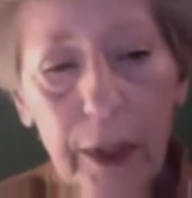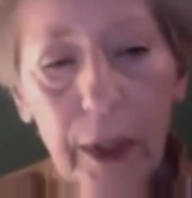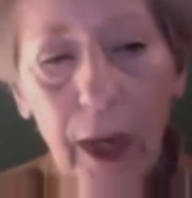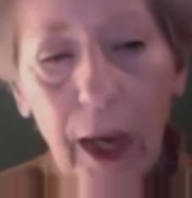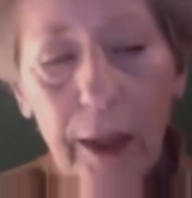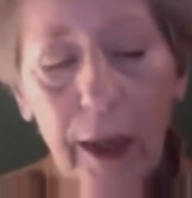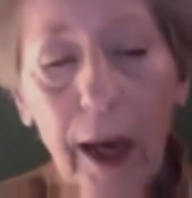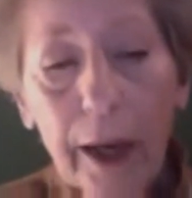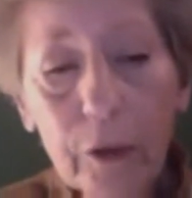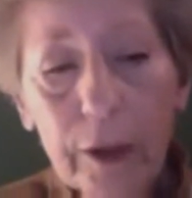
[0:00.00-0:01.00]
on a
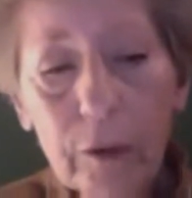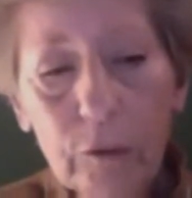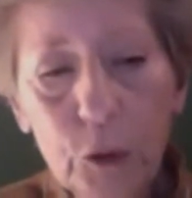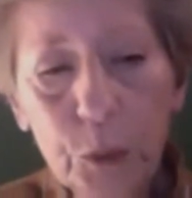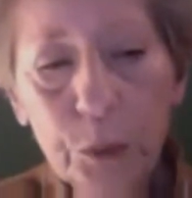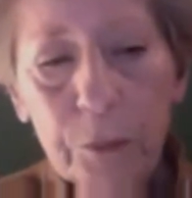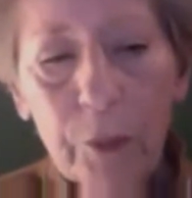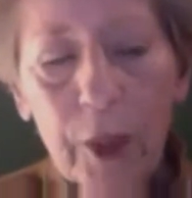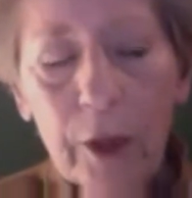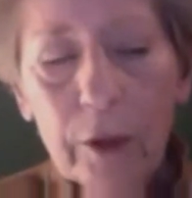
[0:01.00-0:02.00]
higher level.
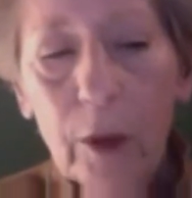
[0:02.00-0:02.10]
Now,